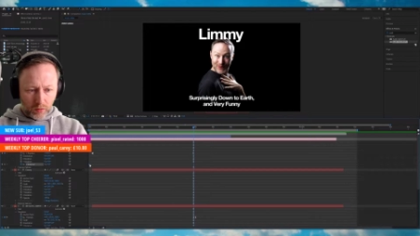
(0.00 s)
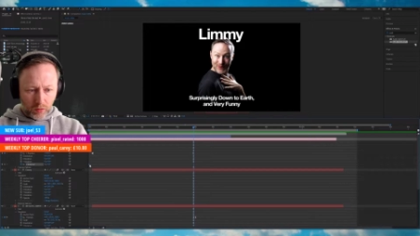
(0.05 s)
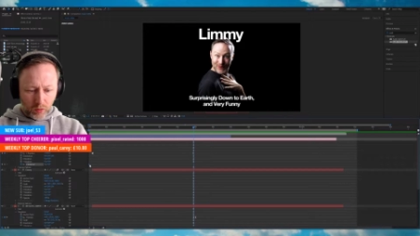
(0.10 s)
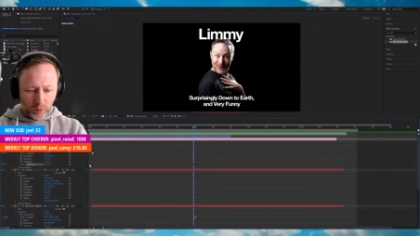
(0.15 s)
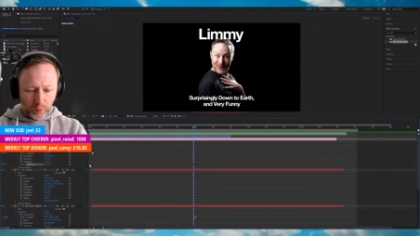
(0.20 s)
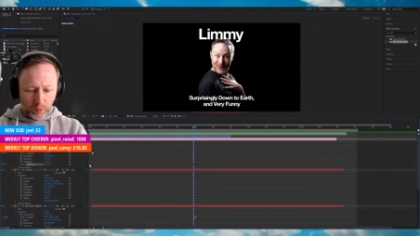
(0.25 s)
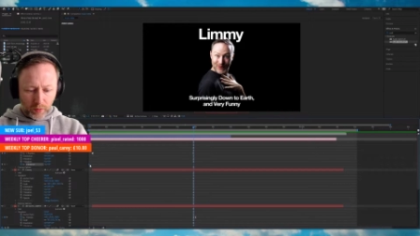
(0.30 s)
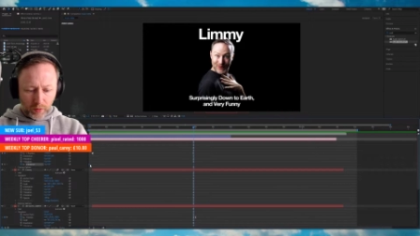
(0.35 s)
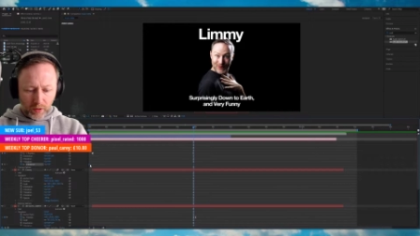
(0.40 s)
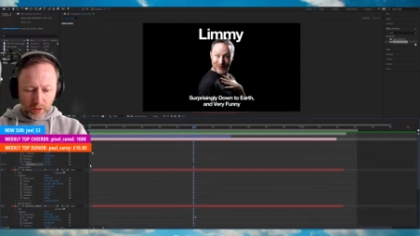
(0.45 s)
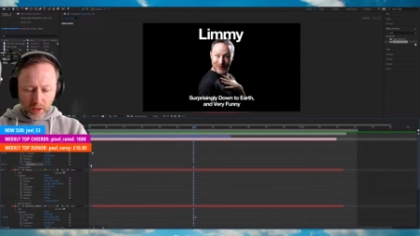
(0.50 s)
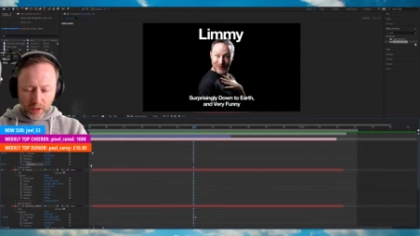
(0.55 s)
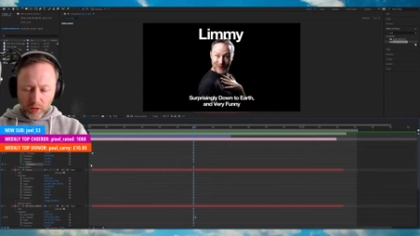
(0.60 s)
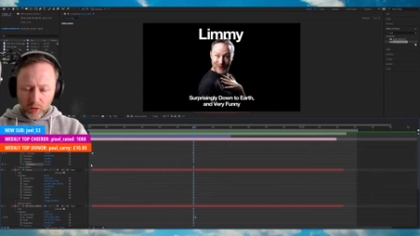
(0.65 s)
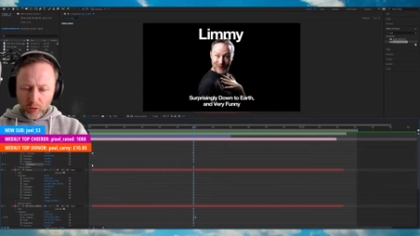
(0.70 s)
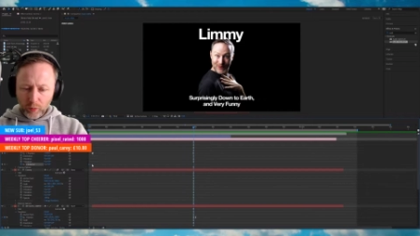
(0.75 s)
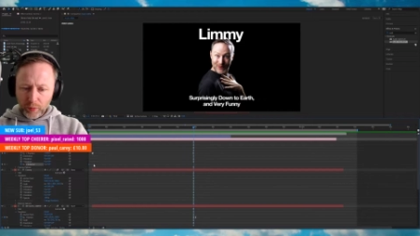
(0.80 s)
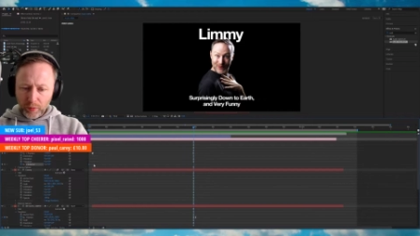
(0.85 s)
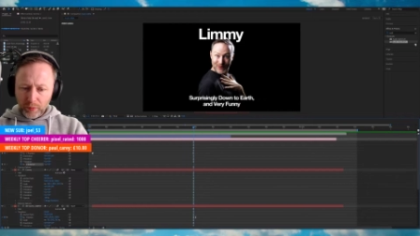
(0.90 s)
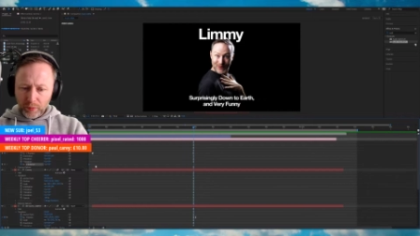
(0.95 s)
Can I
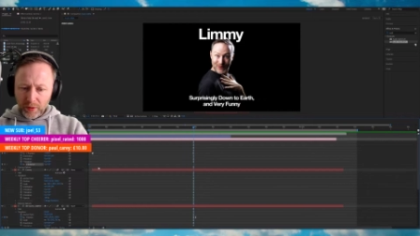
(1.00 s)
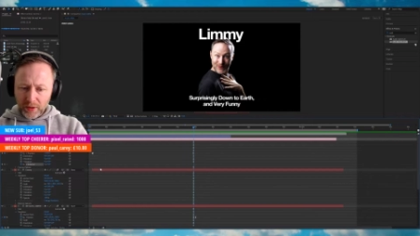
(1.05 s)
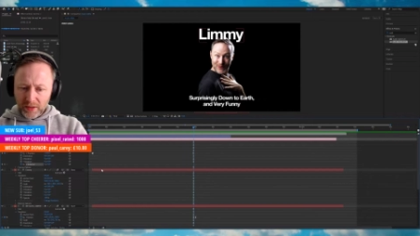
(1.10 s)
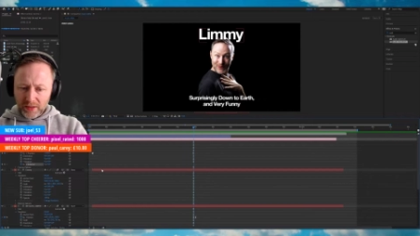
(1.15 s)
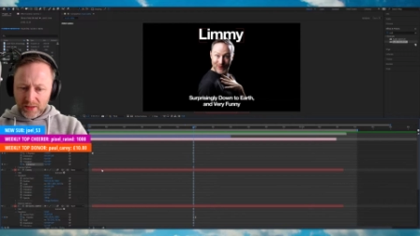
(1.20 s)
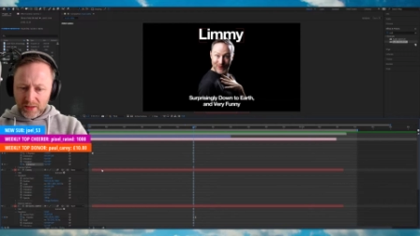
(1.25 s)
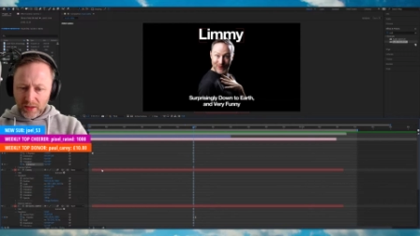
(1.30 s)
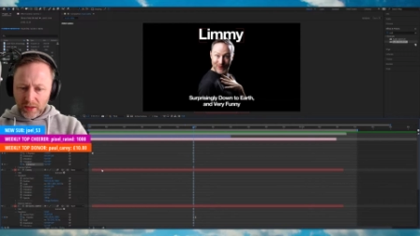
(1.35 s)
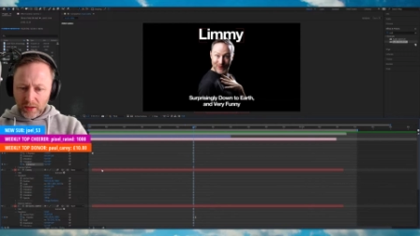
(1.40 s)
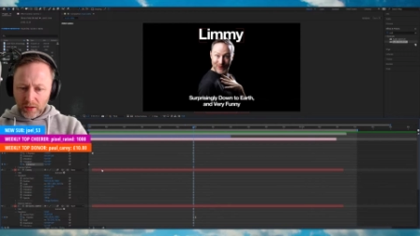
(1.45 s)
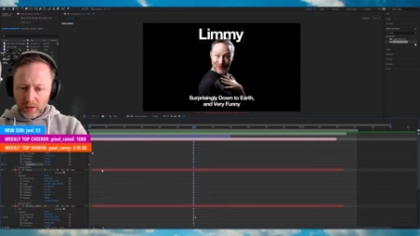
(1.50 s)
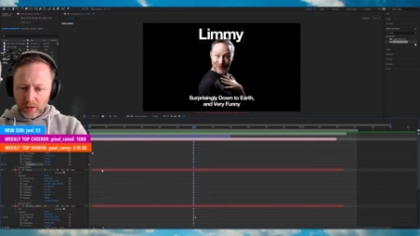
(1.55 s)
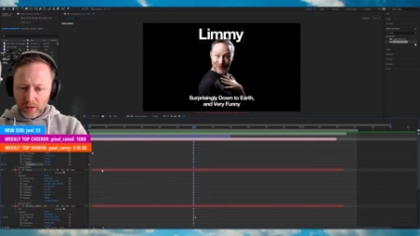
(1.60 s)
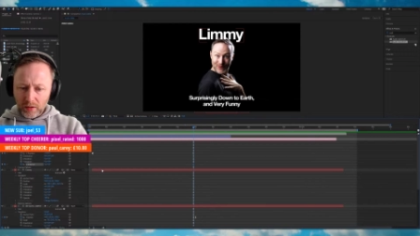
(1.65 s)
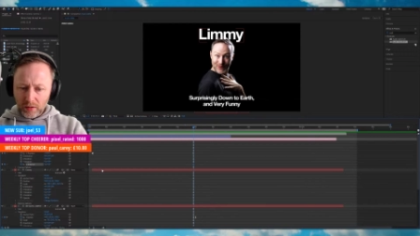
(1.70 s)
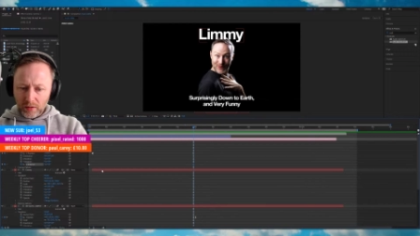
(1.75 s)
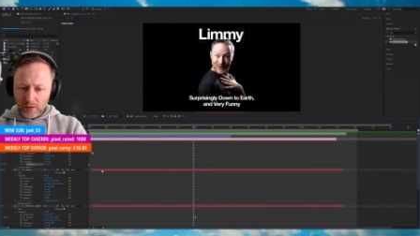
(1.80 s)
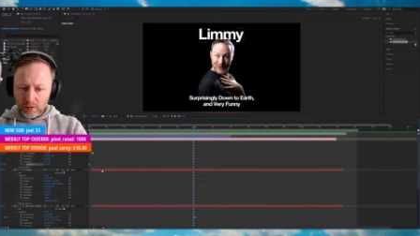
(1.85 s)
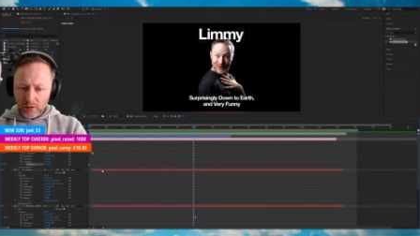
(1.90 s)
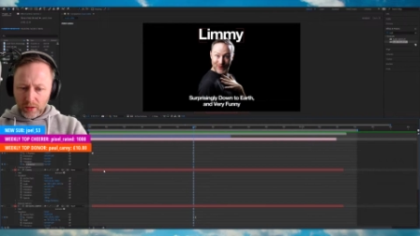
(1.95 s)
copy and paste that?
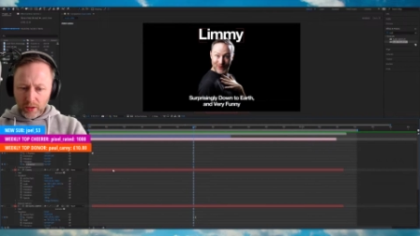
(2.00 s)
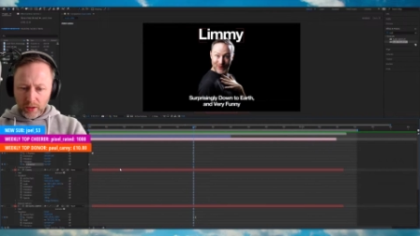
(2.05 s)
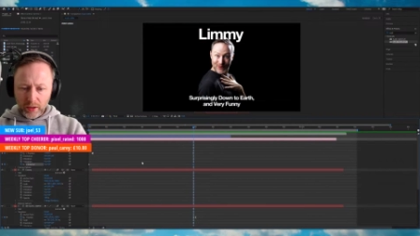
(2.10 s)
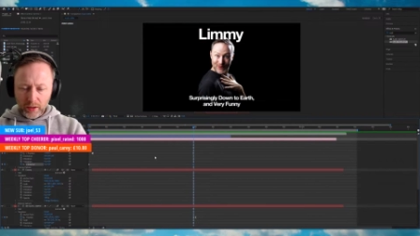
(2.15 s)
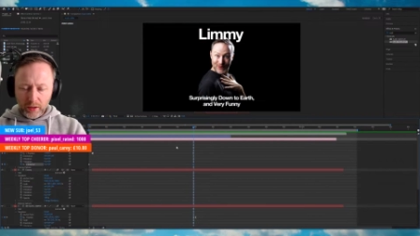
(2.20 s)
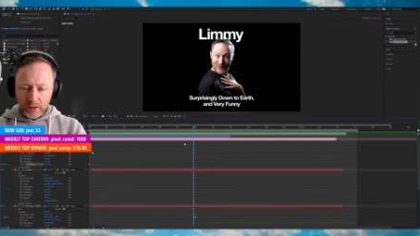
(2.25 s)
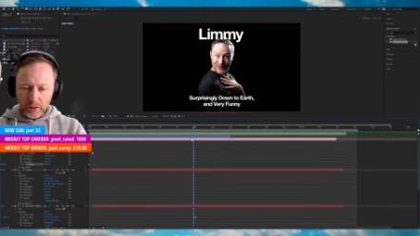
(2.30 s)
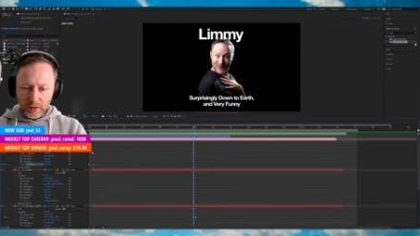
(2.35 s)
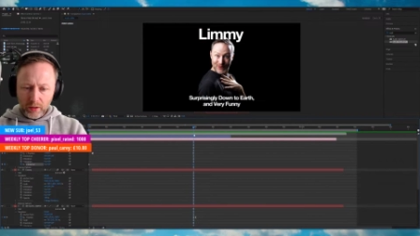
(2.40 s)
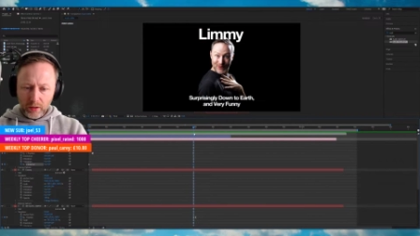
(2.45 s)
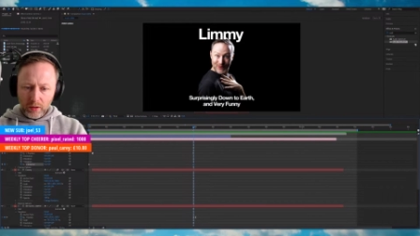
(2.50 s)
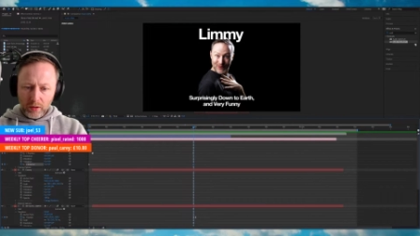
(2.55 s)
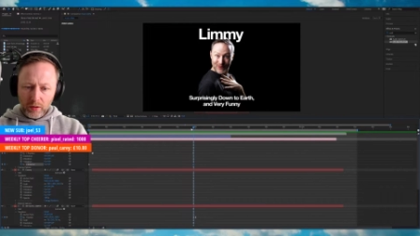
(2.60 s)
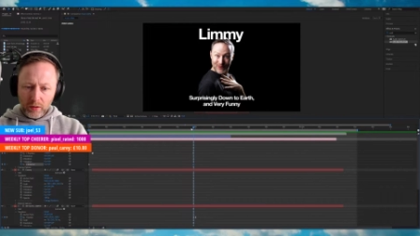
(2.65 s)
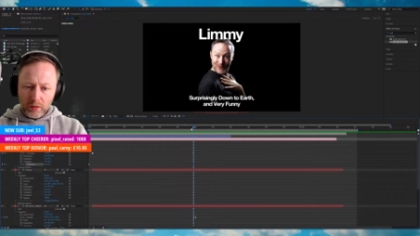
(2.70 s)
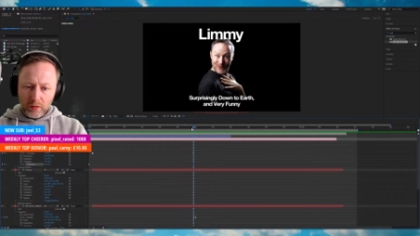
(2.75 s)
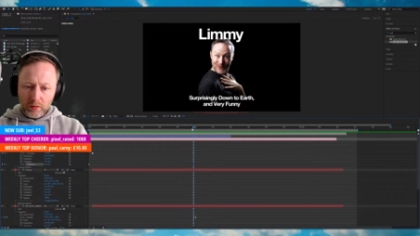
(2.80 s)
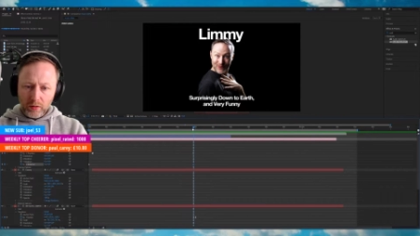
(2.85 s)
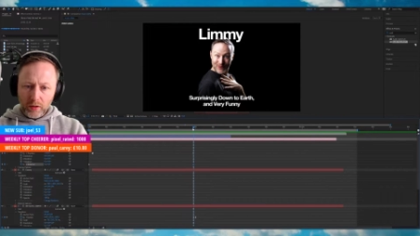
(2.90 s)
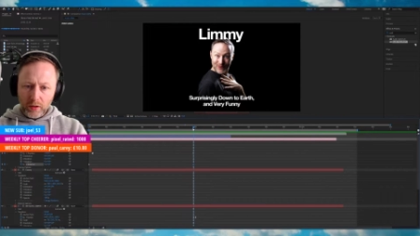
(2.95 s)
Aye, I can.
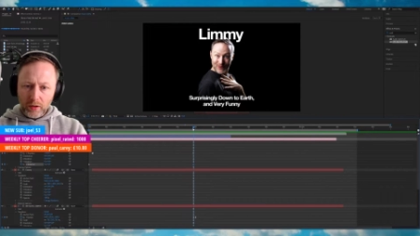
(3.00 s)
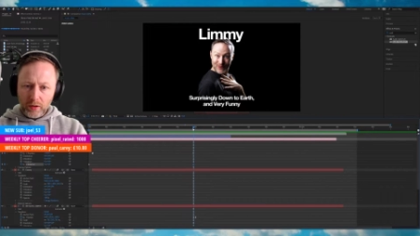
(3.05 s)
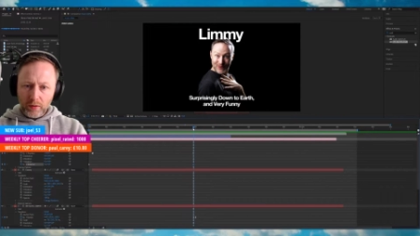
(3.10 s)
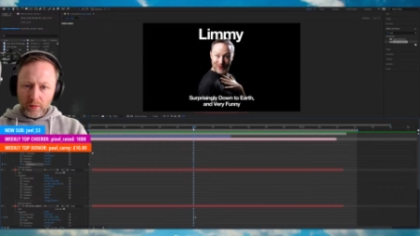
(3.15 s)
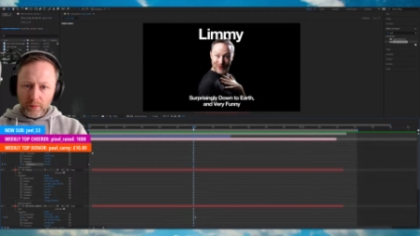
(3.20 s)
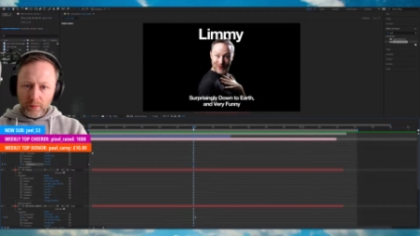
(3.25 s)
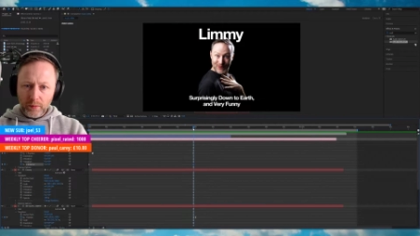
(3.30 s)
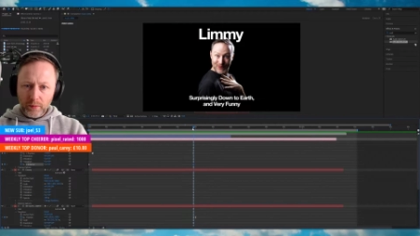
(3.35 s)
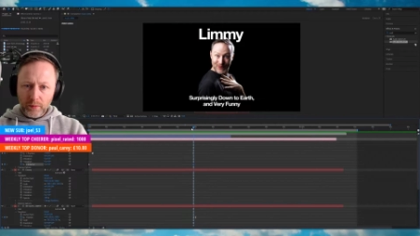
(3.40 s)
Right.